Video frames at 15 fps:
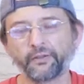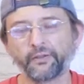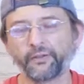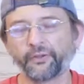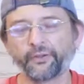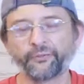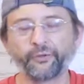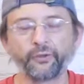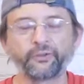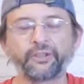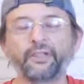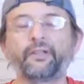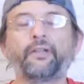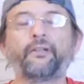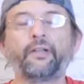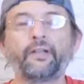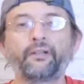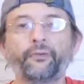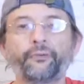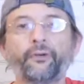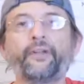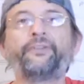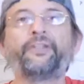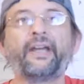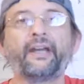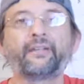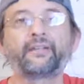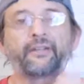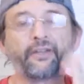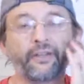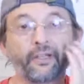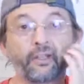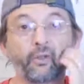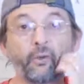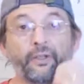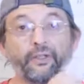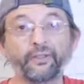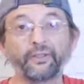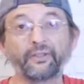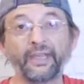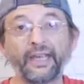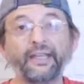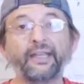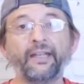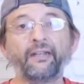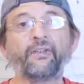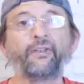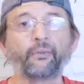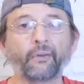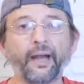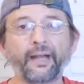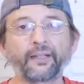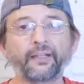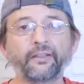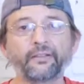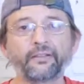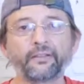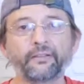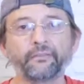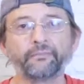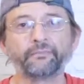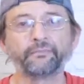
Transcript: the folks at the front desk that are going to take in the rackets,